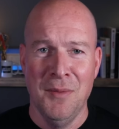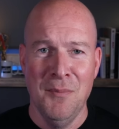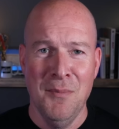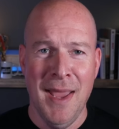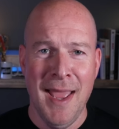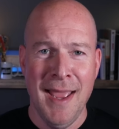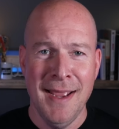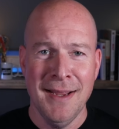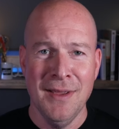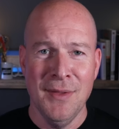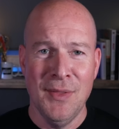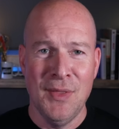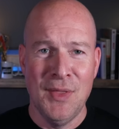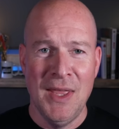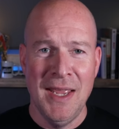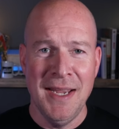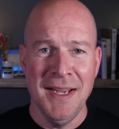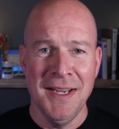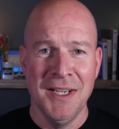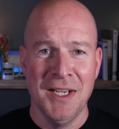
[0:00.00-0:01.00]
MAGA
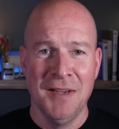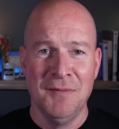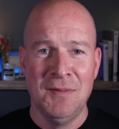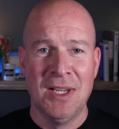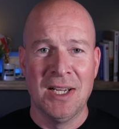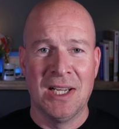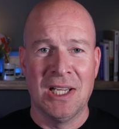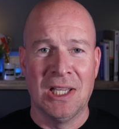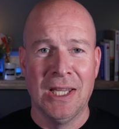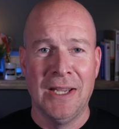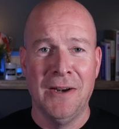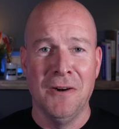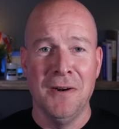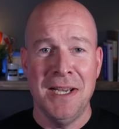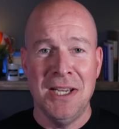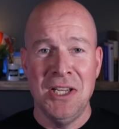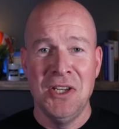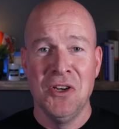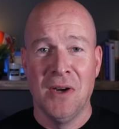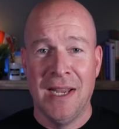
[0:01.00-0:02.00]
thing of
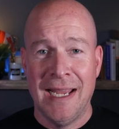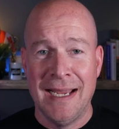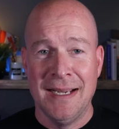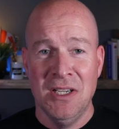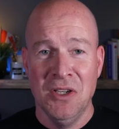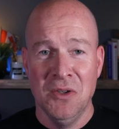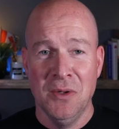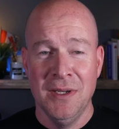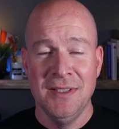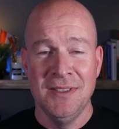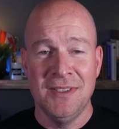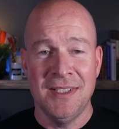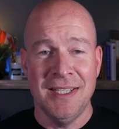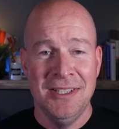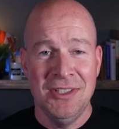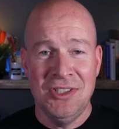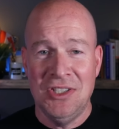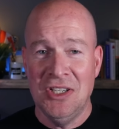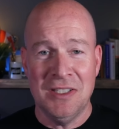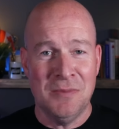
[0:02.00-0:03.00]
declaring your ignorance
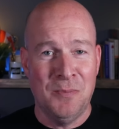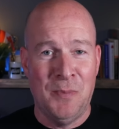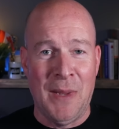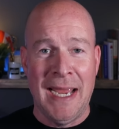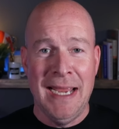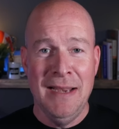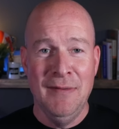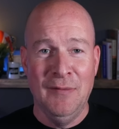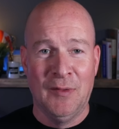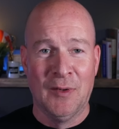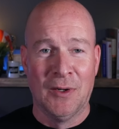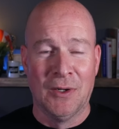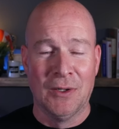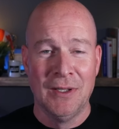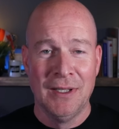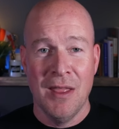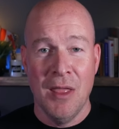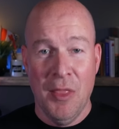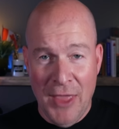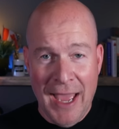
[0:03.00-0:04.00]
is just painful.
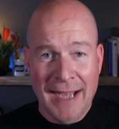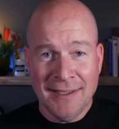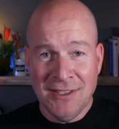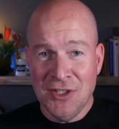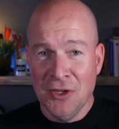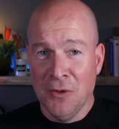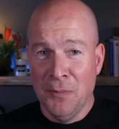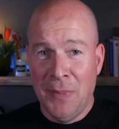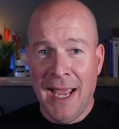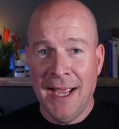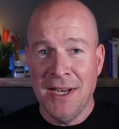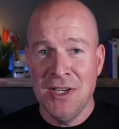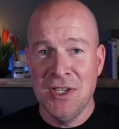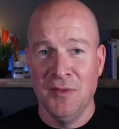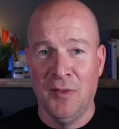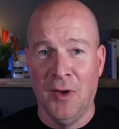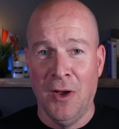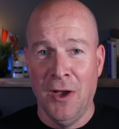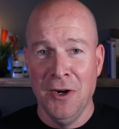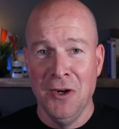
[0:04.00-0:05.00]
That's your badge
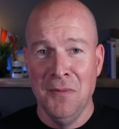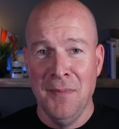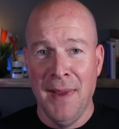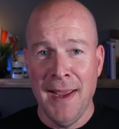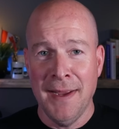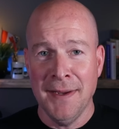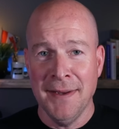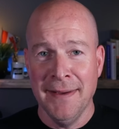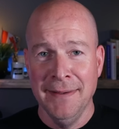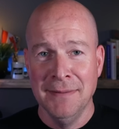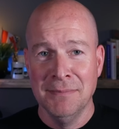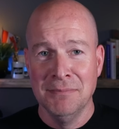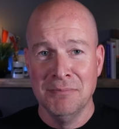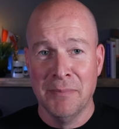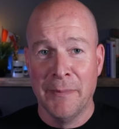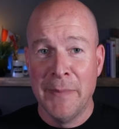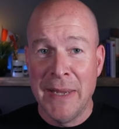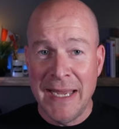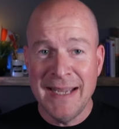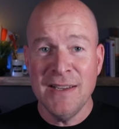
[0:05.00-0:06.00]
of honor, MAGA,
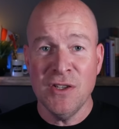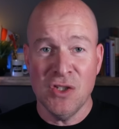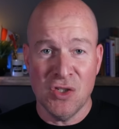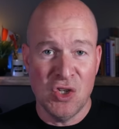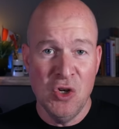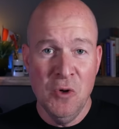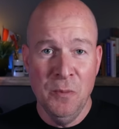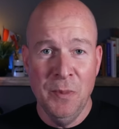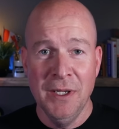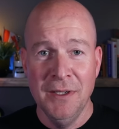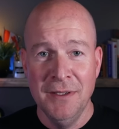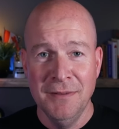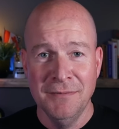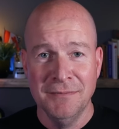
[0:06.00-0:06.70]
being stupid.